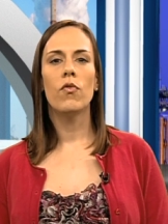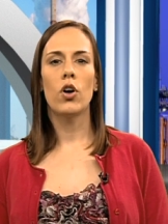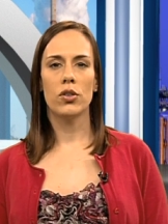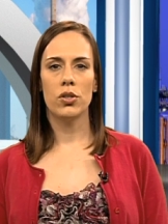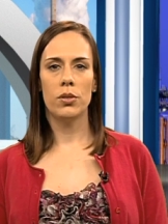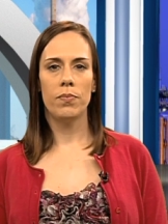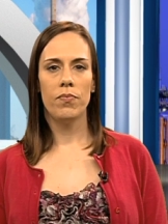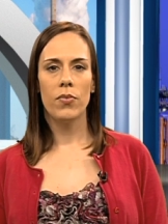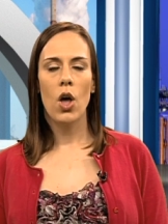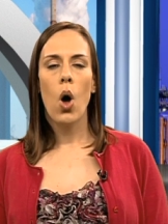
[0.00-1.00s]
First,
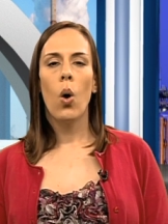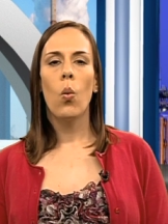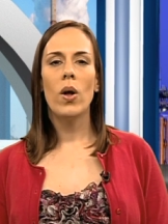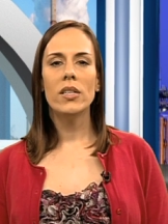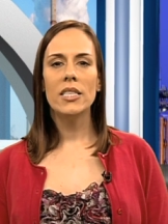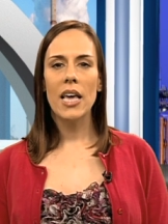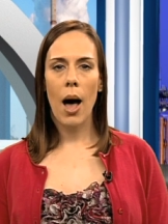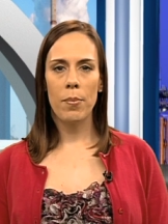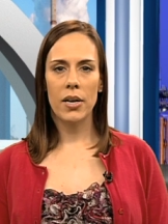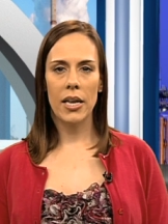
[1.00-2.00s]
once the
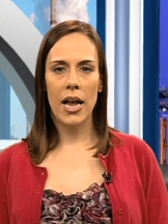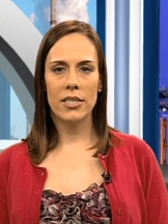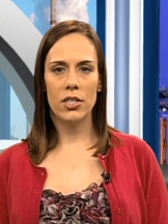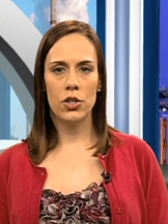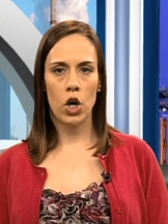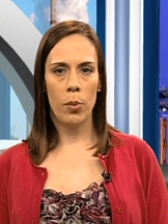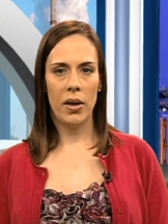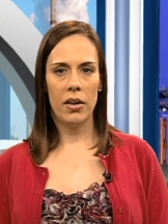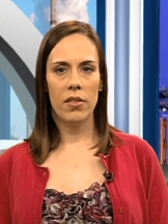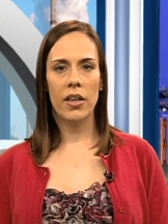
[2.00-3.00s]
applicant has
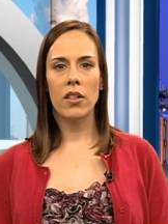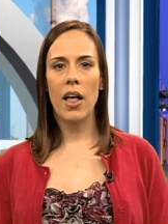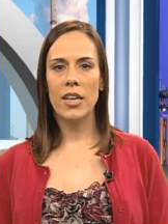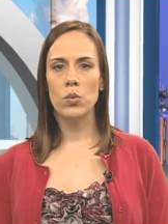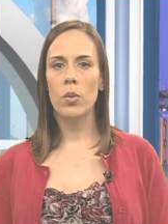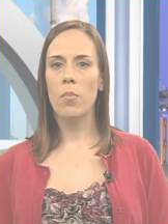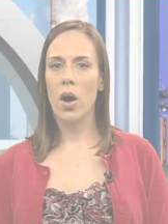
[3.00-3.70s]
determined that Class one